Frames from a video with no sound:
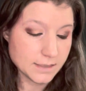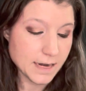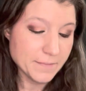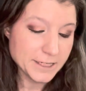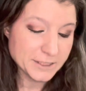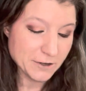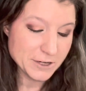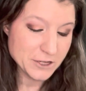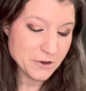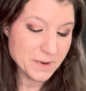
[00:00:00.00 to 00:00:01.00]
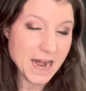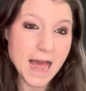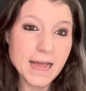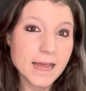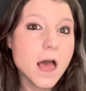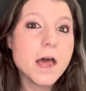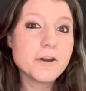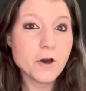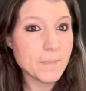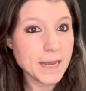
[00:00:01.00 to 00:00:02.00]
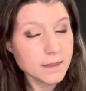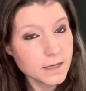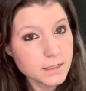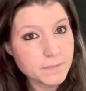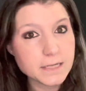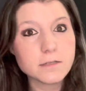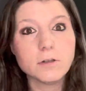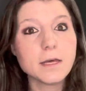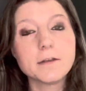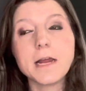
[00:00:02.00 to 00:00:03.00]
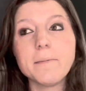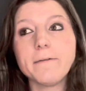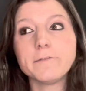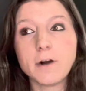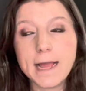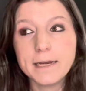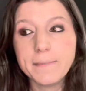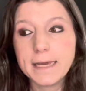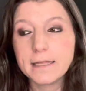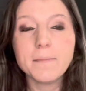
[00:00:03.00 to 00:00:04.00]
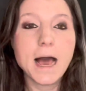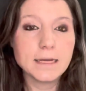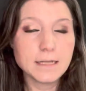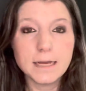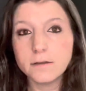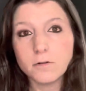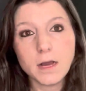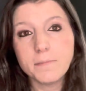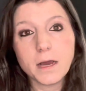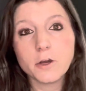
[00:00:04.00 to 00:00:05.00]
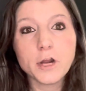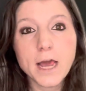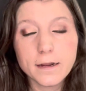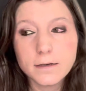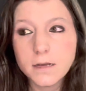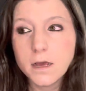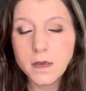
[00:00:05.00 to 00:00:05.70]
And I'm going to show it to you, but I don't make these because the only other time I've tried to make them, I, I don't, I'm not good at it.